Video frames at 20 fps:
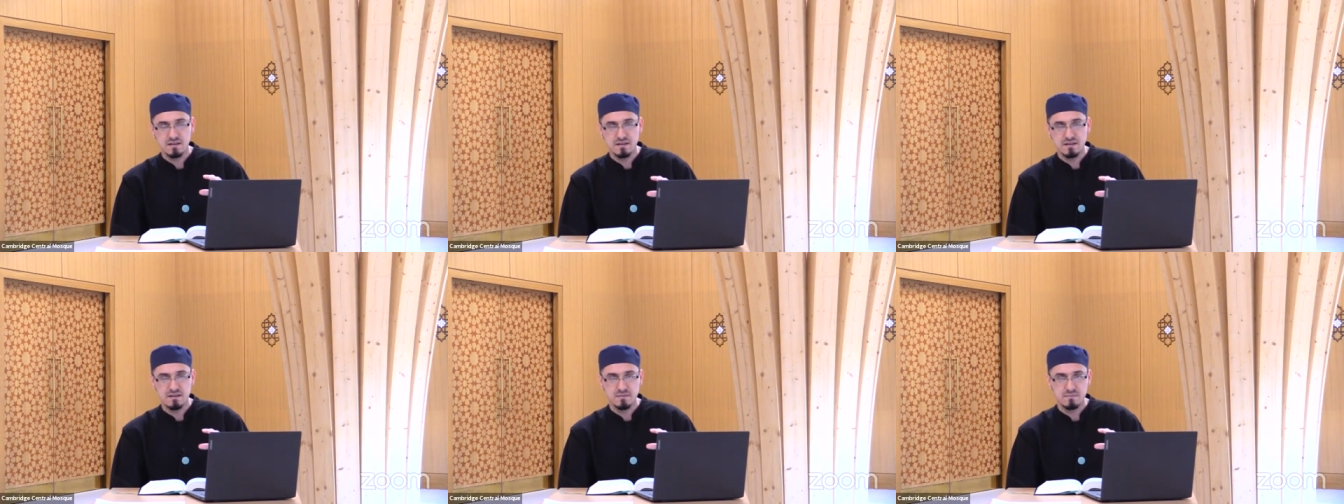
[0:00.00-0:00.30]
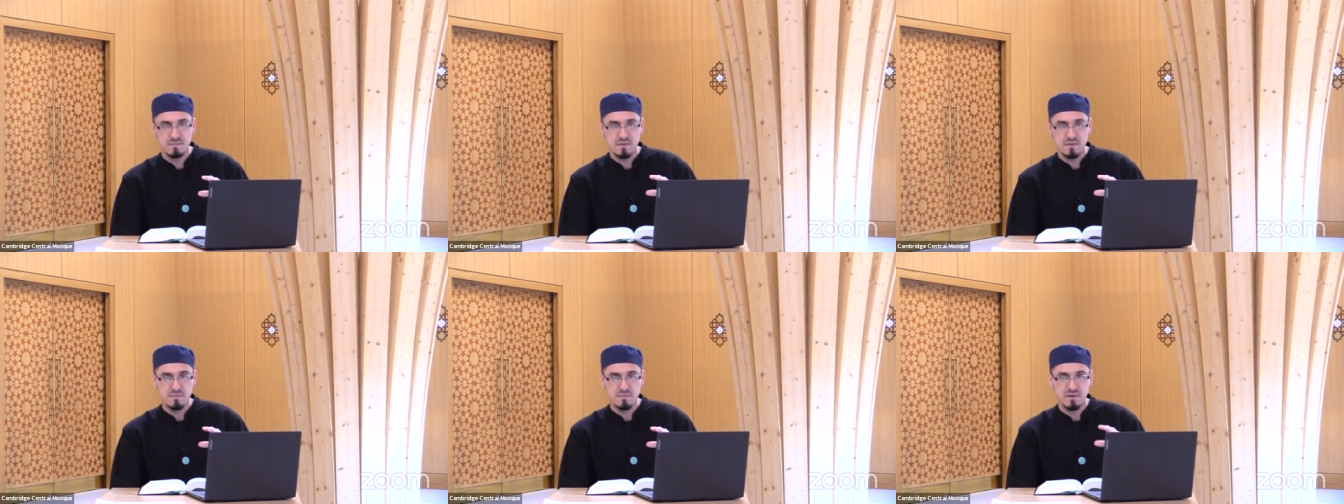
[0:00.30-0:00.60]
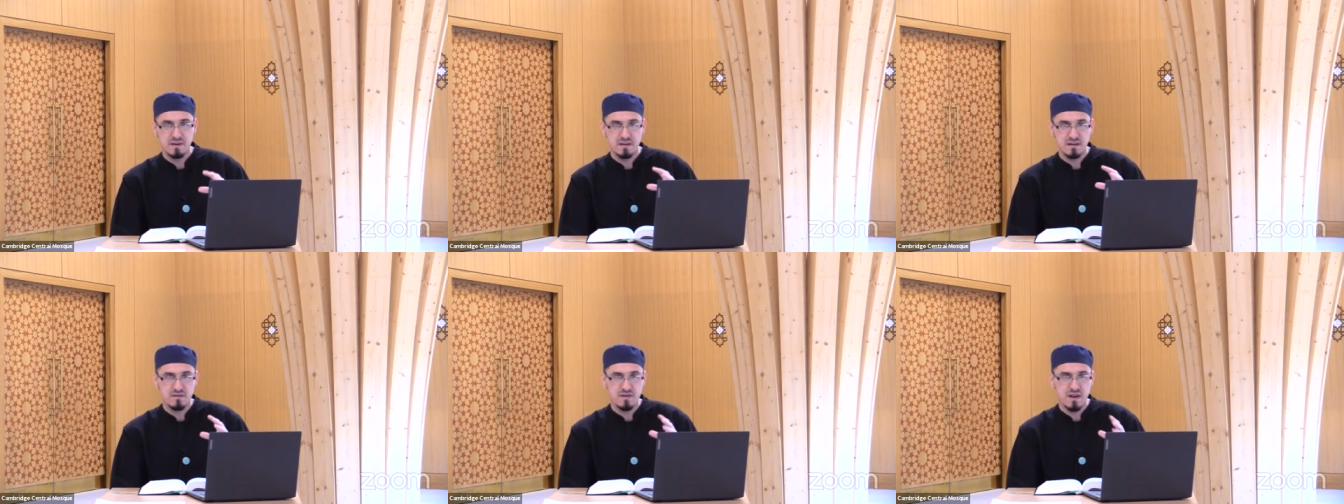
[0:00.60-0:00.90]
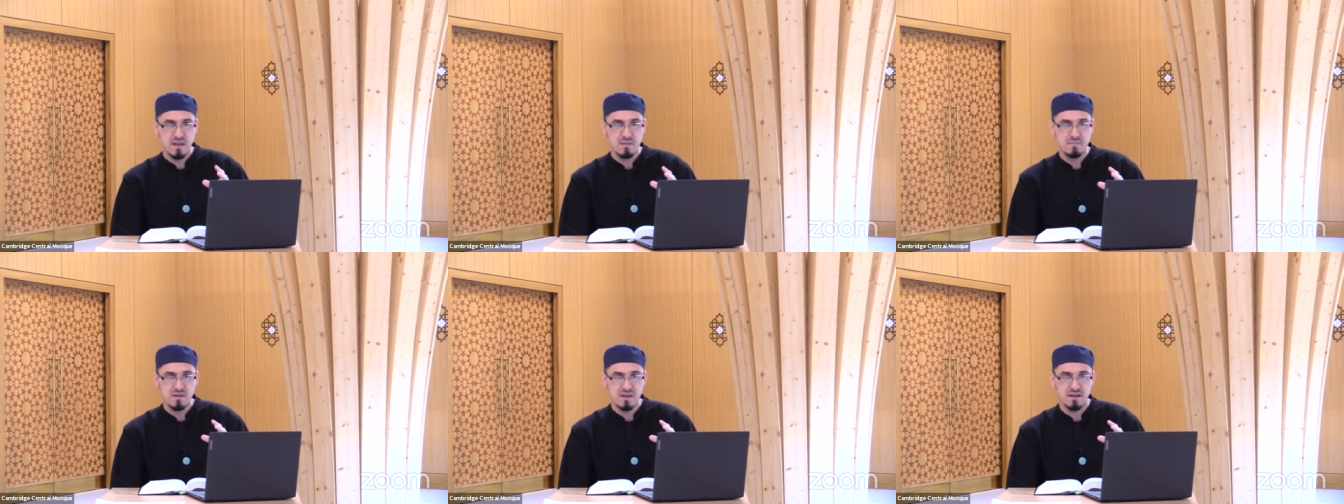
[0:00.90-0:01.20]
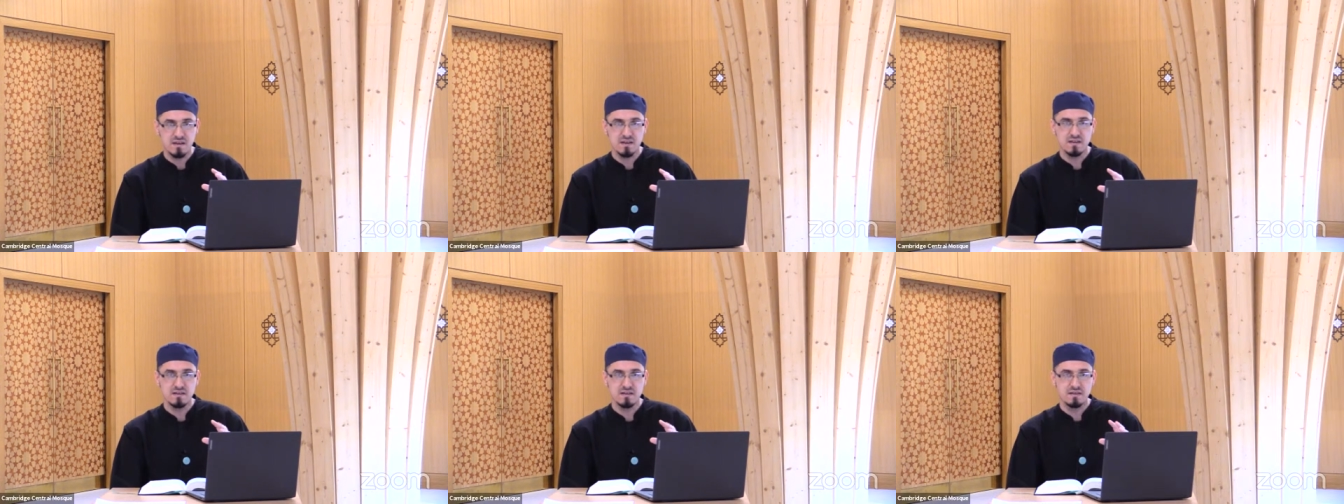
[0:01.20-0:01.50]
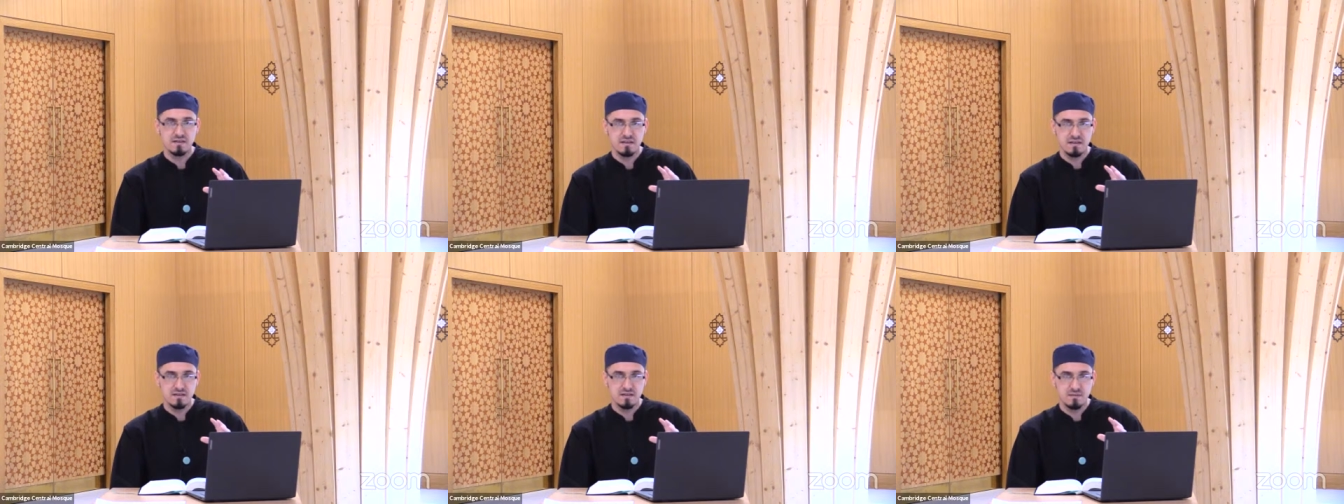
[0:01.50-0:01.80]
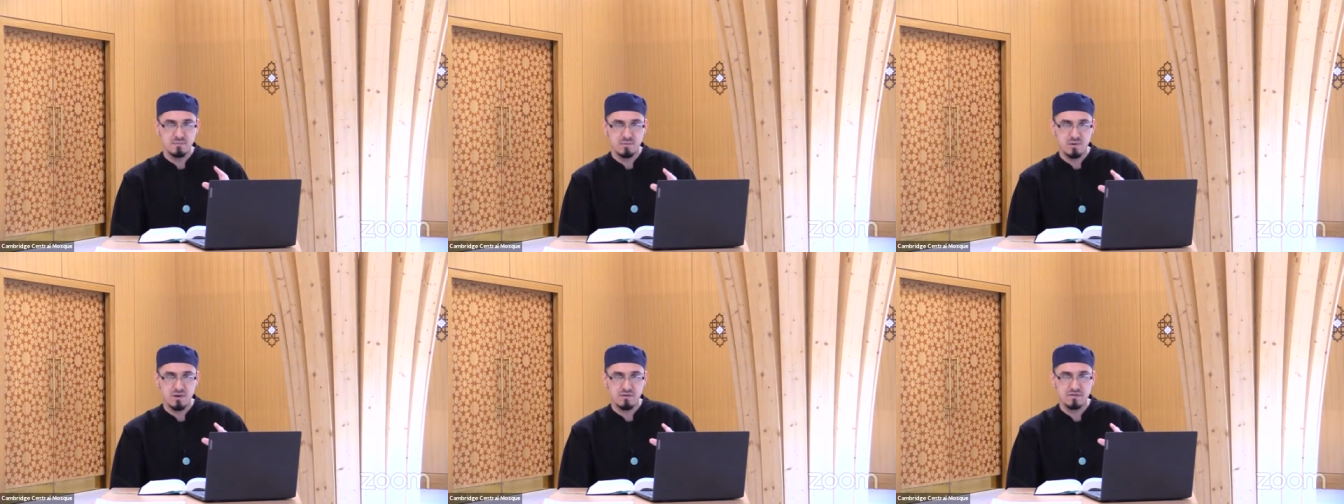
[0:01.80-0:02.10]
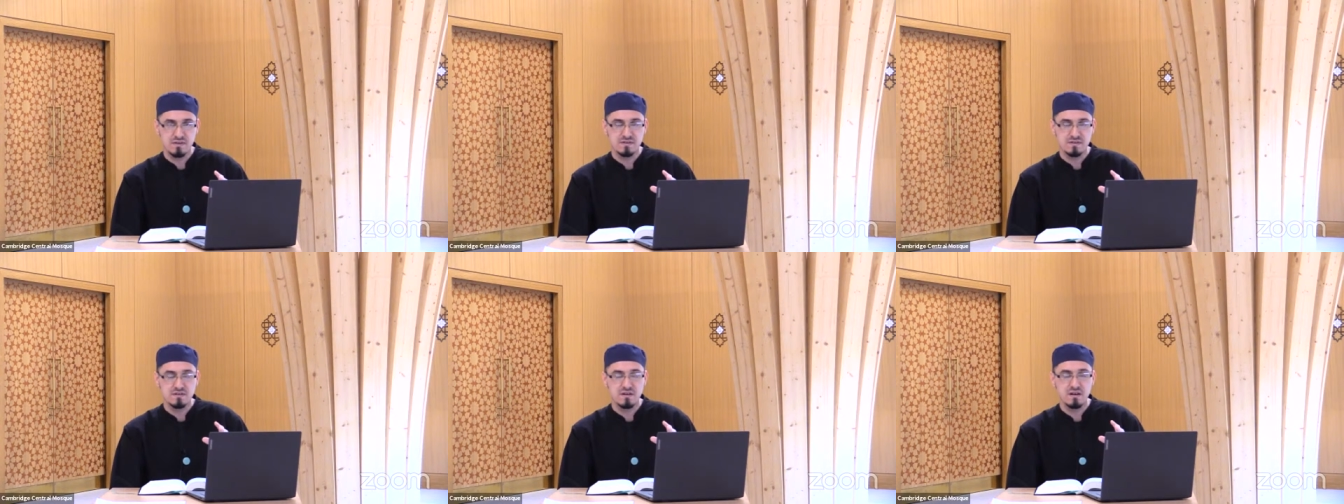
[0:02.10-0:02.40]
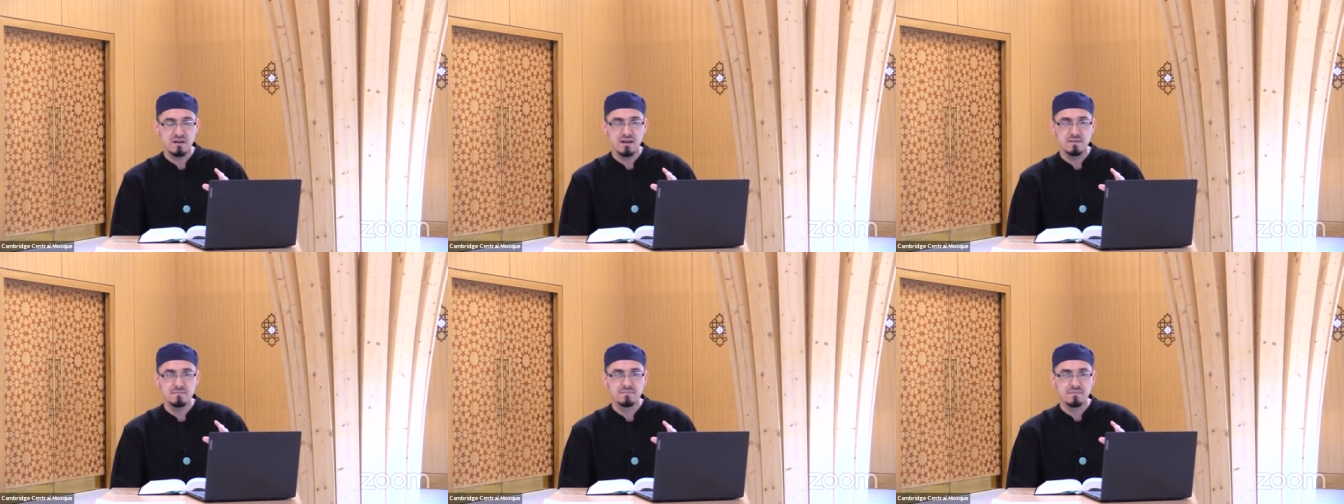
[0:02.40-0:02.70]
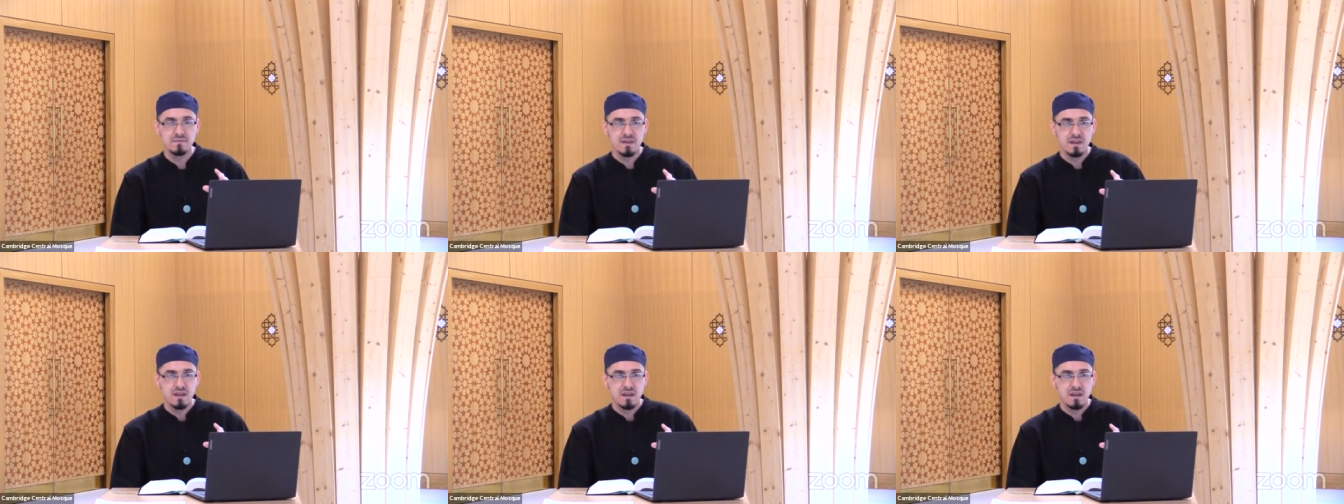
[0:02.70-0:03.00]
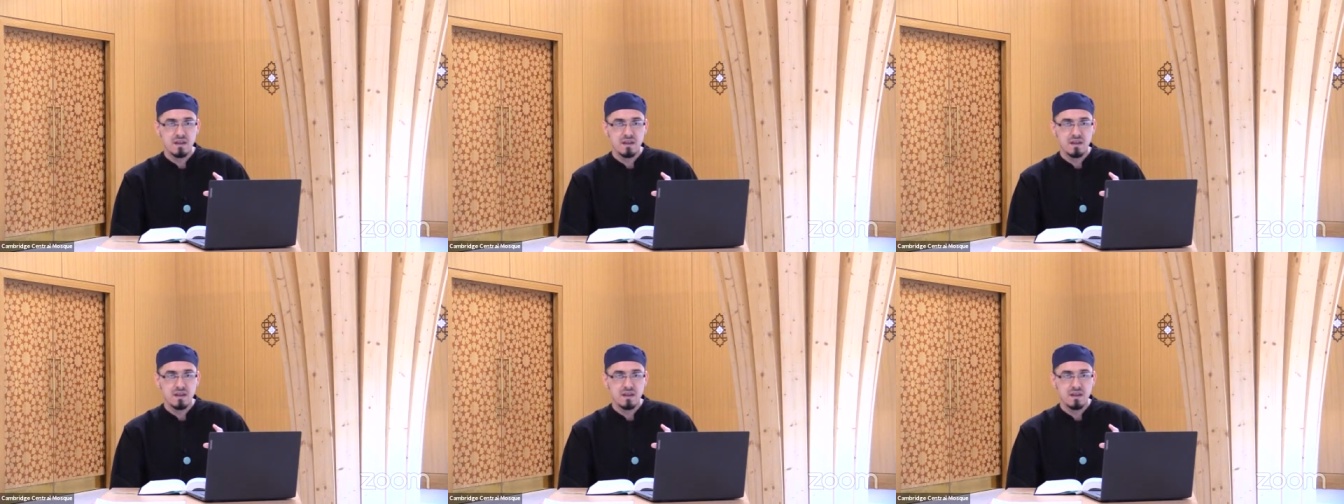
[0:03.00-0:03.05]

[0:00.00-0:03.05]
the people in Arabia in, in the Prophet's time,